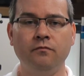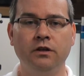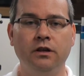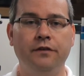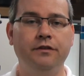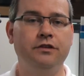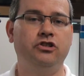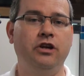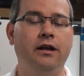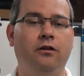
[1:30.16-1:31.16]
In this
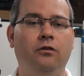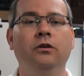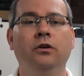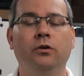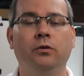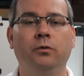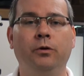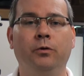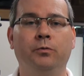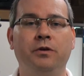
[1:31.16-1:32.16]
channel, we
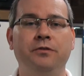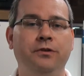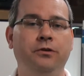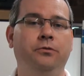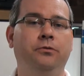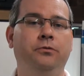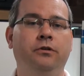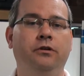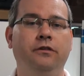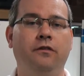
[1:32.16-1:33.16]
will review
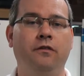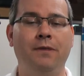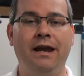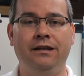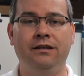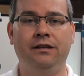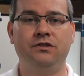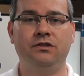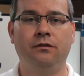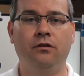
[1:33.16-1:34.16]
the
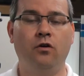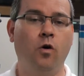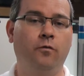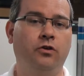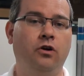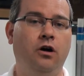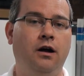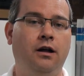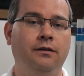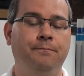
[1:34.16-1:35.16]
maintenance,
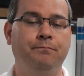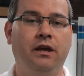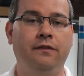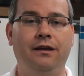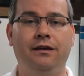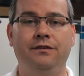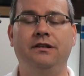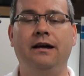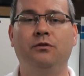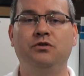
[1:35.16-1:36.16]
overhaul, and the ins and
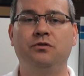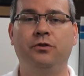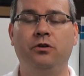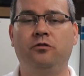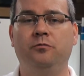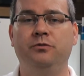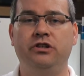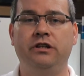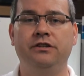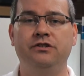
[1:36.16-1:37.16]
outs of vertical
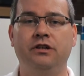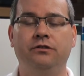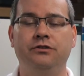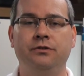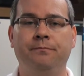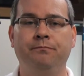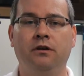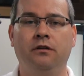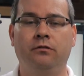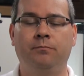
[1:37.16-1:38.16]
machining centers
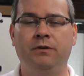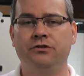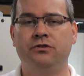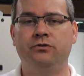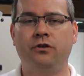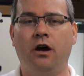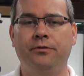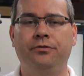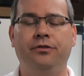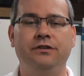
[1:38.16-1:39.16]
because there's other
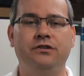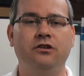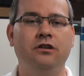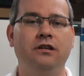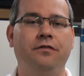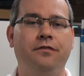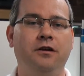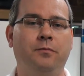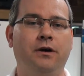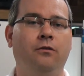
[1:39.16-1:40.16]
things that you need to think
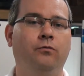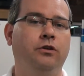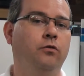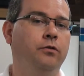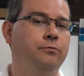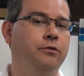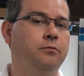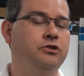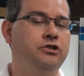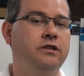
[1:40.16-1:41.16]
about when going with a
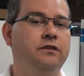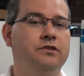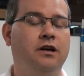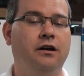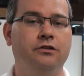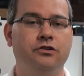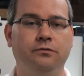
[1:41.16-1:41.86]
machine this large.